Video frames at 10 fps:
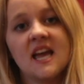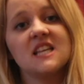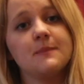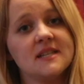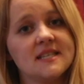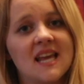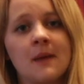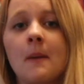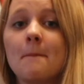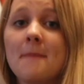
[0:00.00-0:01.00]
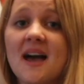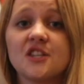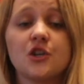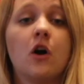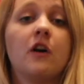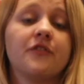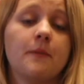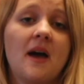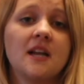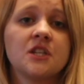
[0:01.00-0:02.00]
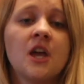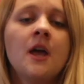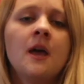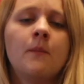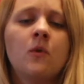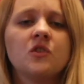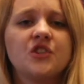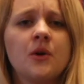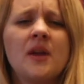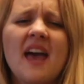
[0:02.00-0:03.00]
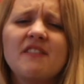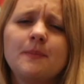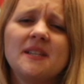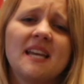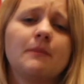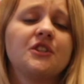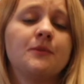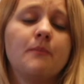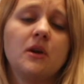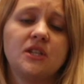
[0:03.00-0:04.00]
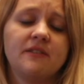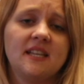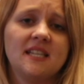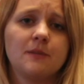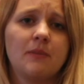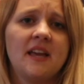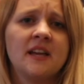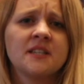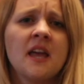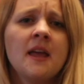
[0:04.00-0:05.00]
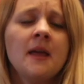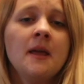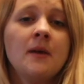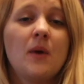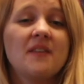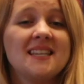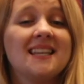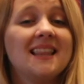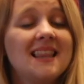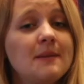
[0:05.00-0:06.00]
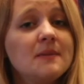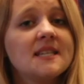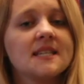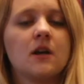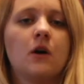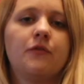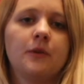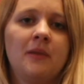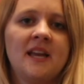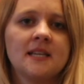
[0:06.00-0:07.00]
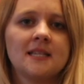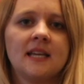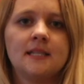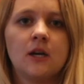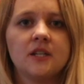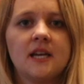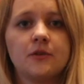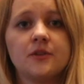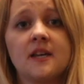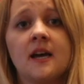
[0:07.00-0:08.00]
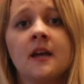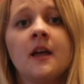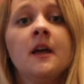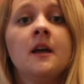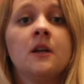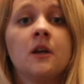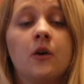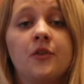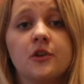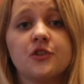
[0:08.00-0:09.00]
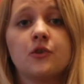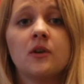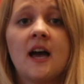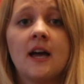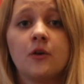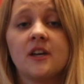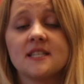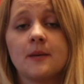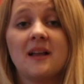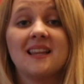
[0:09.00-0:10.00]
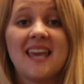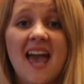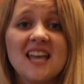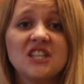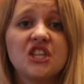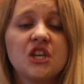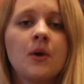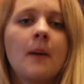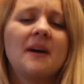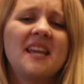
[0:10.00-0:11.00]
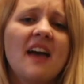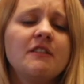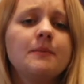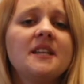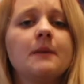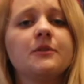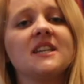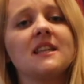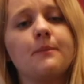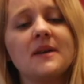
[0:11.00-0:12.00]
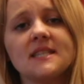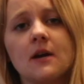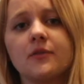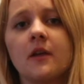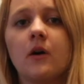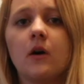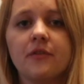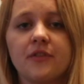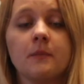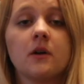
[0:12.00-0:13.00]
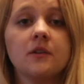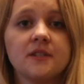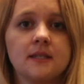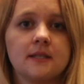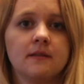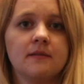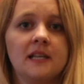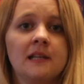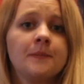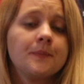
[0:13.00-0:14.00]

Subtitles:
It's been the same match after match. More so, he haven't been able to motivate his players. We have seen glimpses of what players like Janosai, Odriozola and Oyarzabal can do, but he haven't been able to get the best out of them consistently.